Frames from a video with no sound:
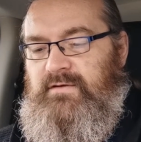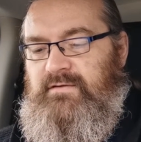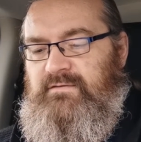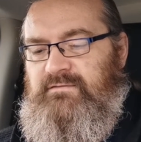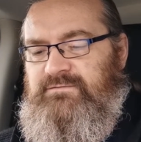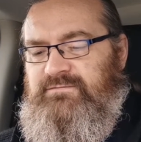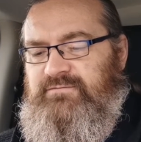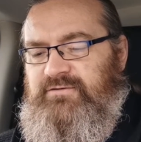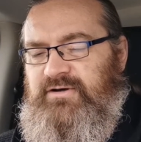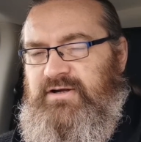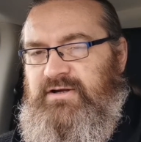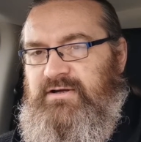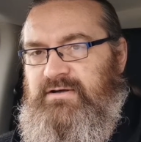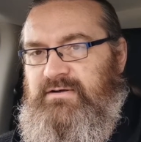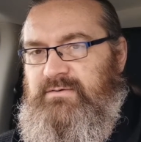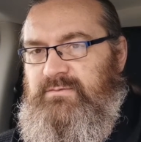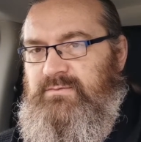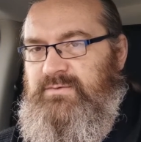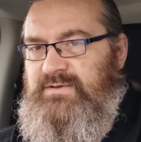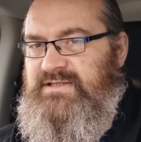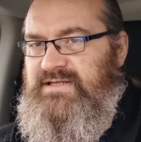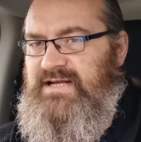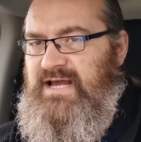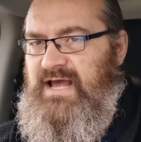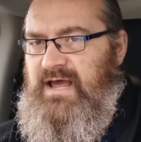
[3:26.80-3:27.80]
Freya
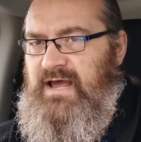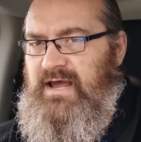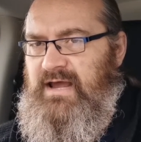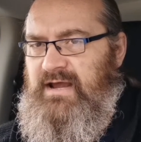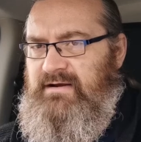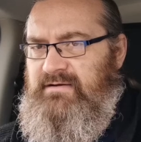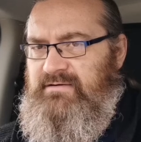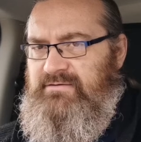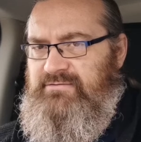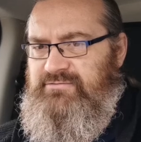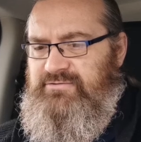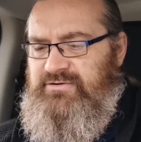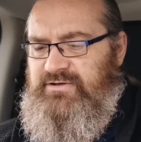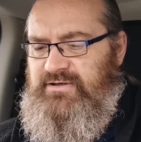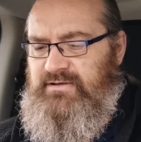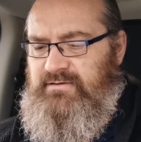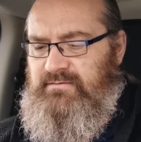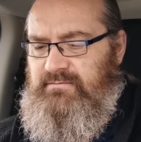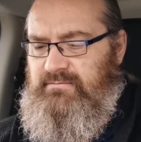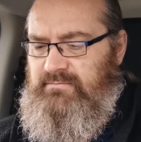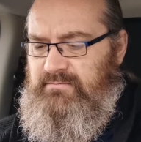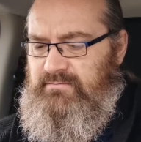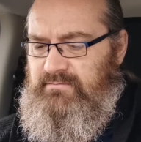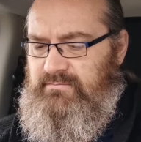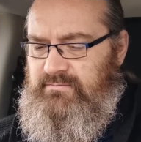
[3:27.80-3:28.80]
was angry.
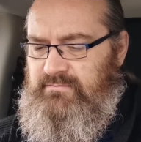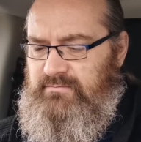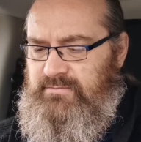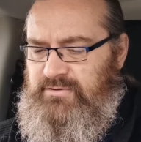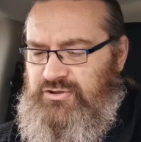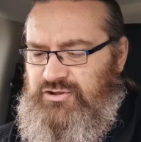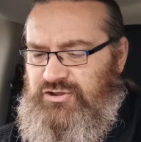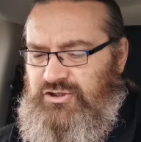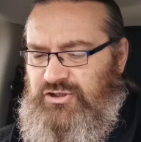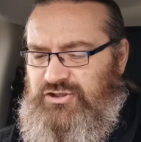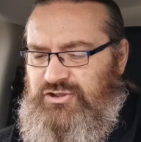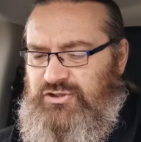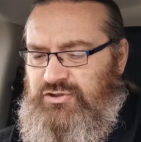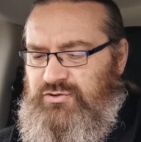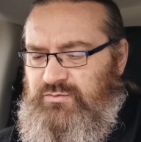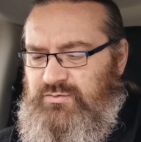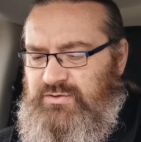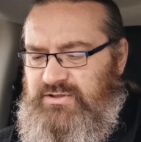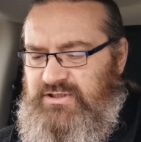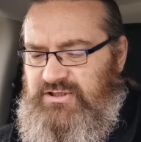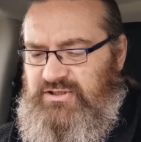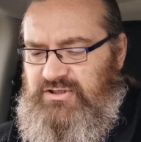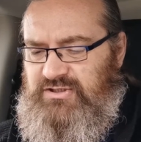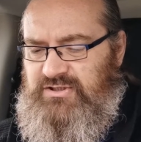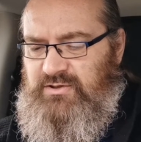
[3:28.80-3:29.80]
She
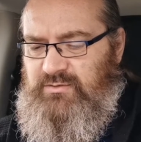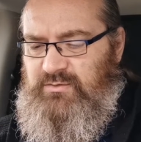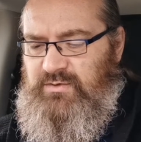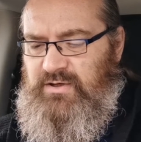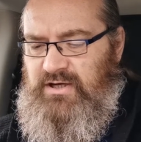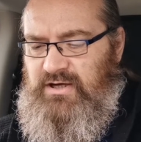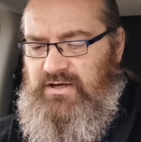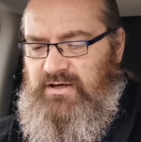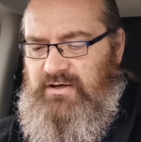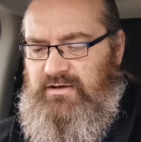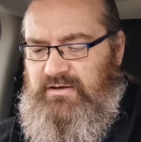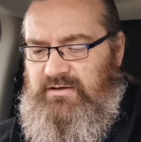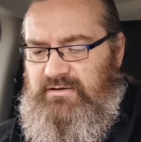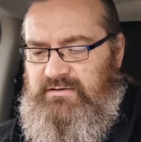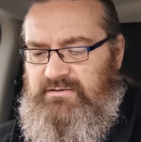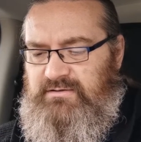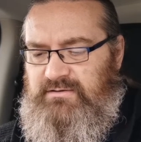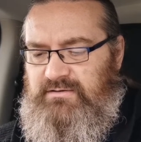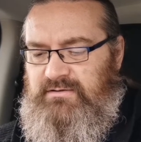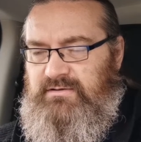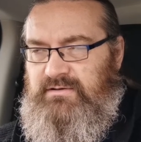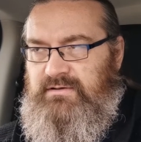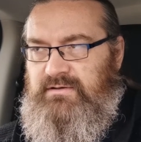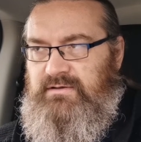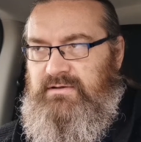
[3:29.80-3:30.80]
snorted so hard
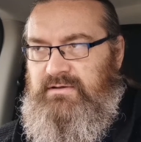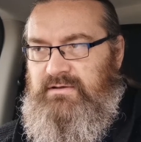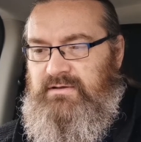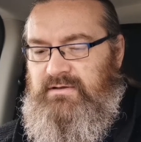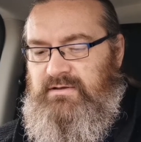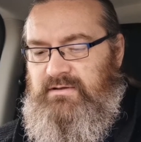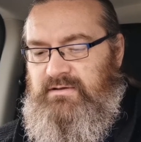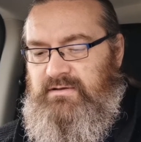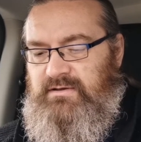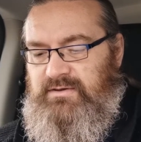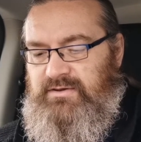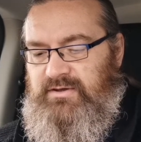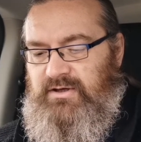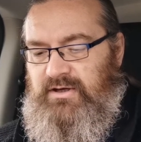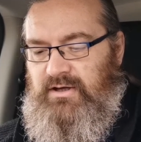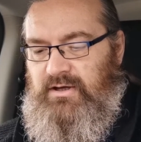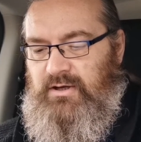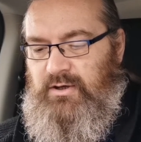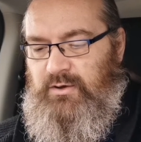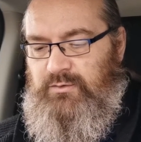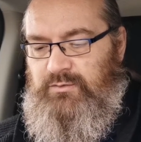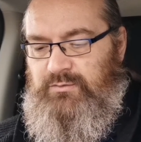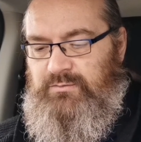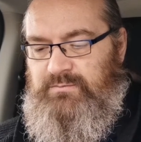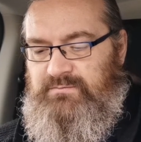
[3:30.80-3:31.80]
that the
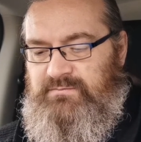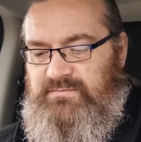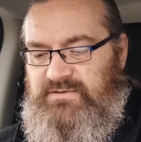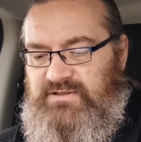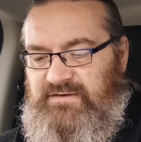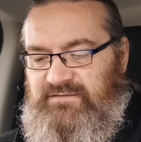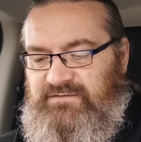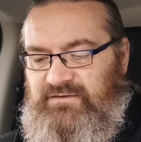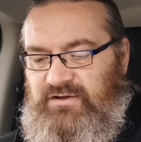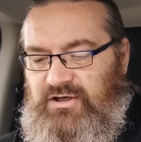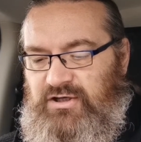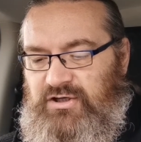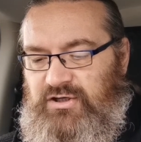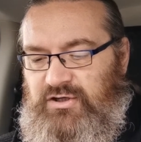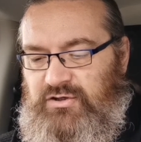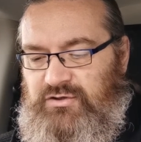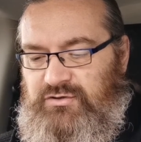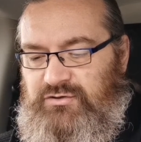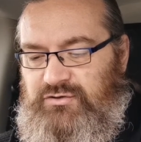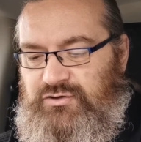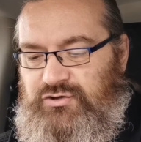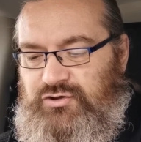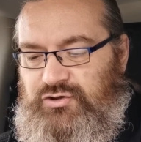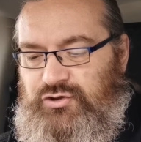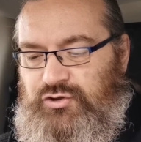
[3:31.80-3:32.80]
homes of the
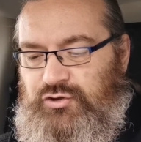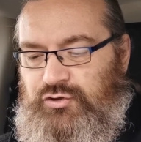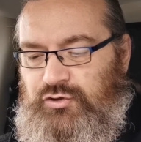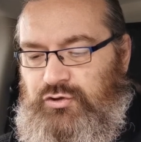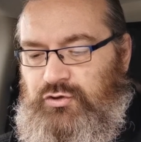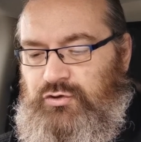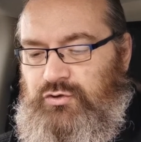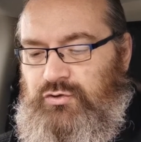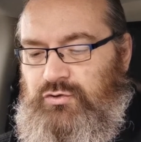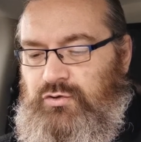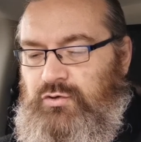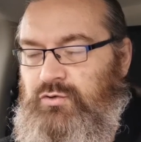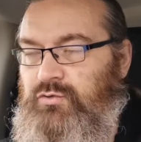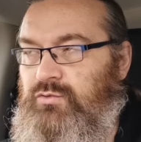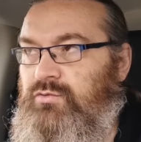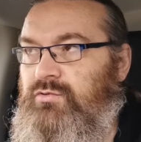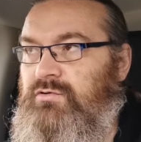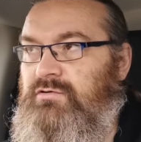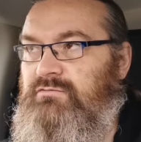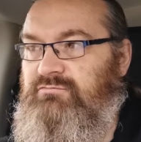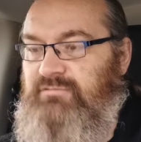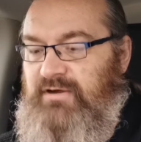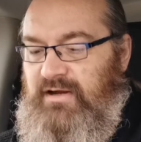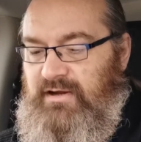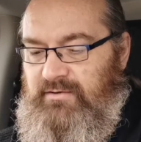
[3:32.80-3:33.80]
gods shook all
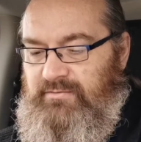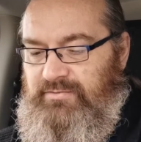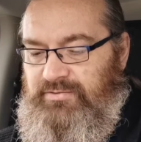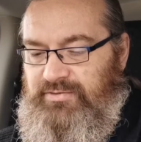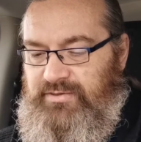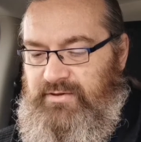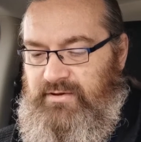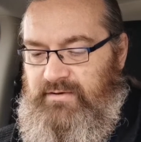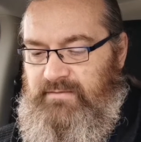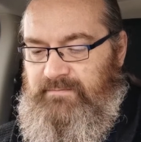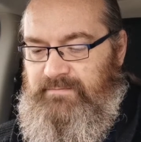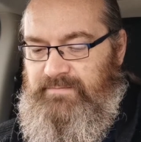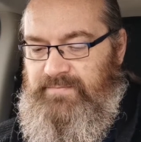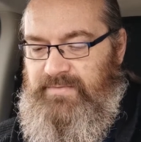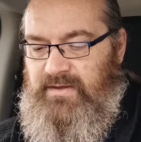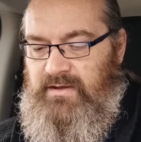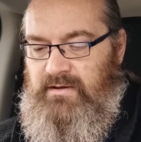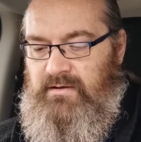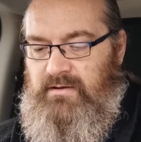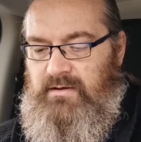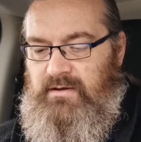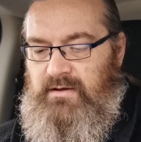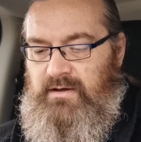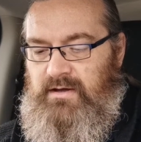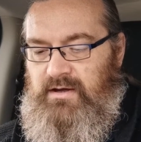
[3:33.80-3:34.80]
around them.
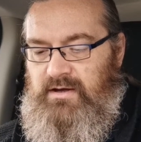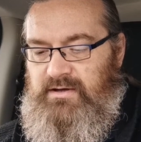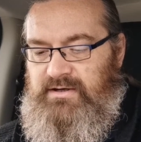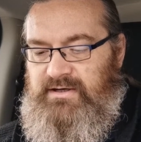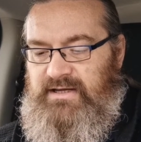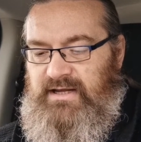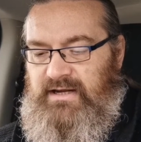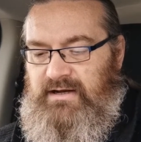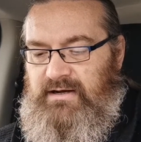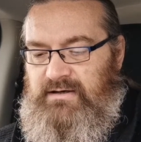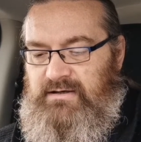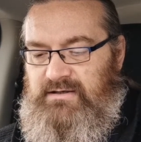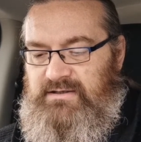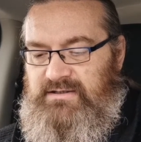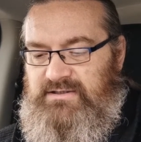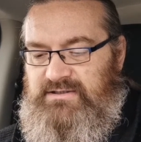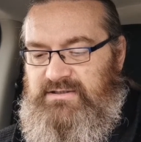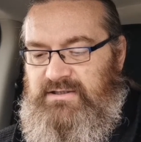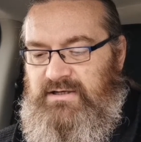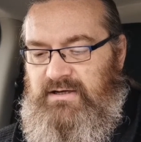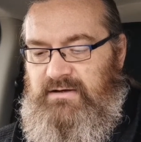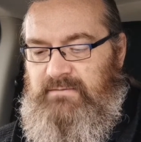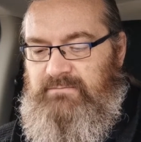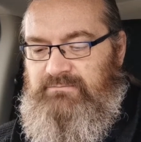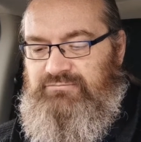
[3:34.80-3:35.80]
Her
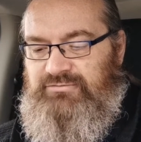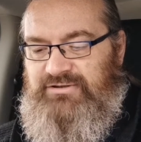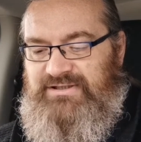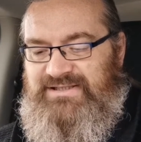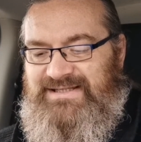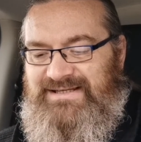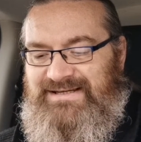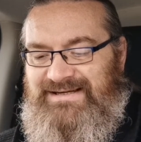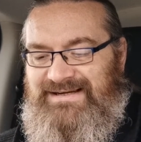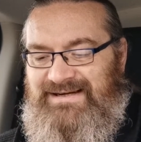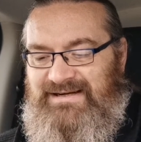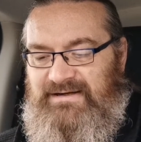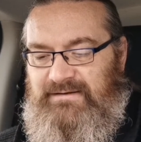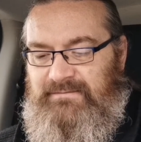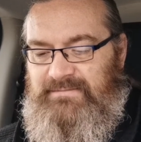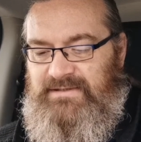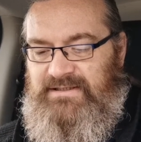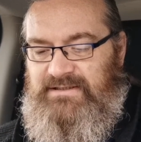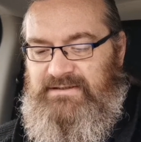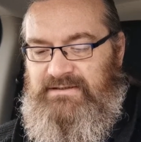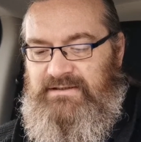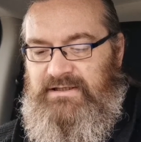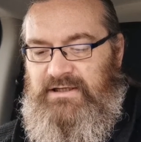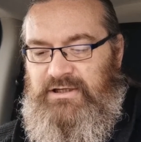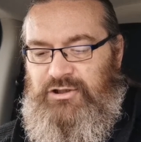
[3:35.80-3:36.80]
necklace,
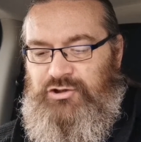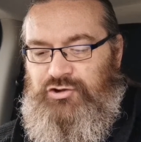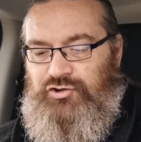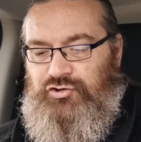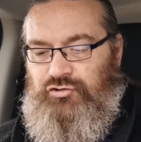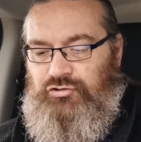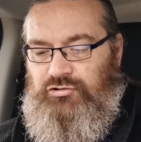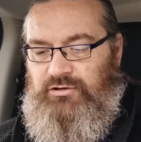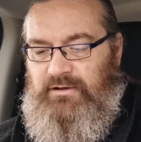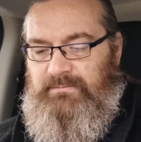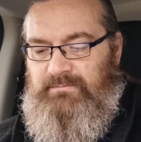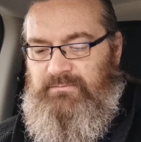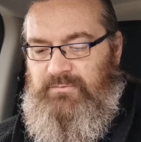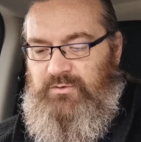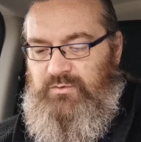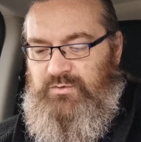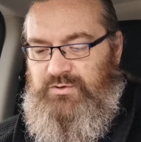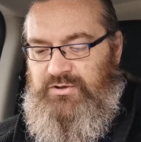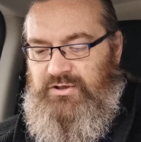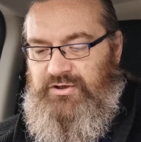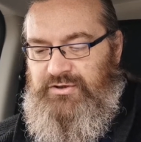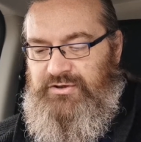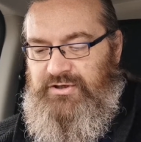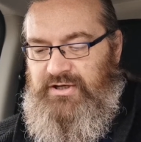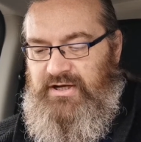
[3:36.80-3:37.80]
Brisingamen,
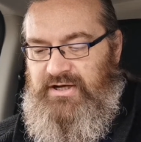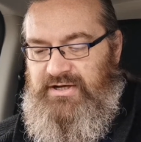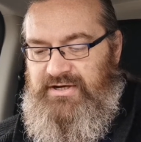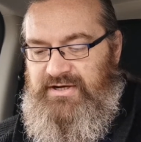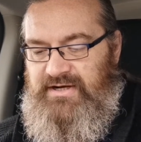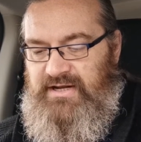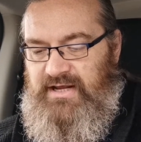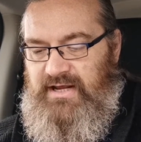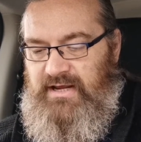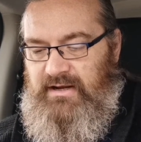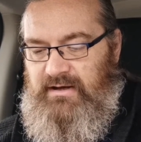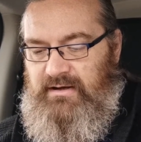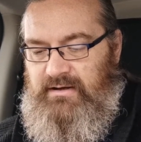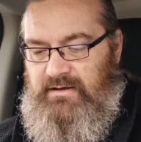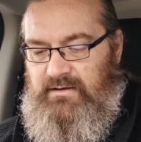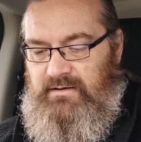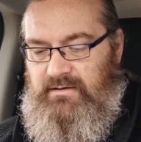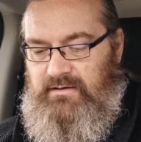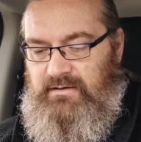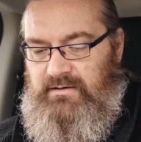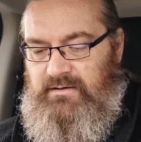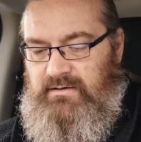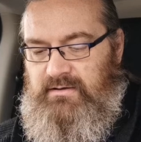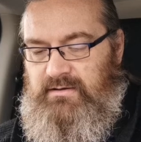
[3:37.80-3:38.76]
trembled on her neck.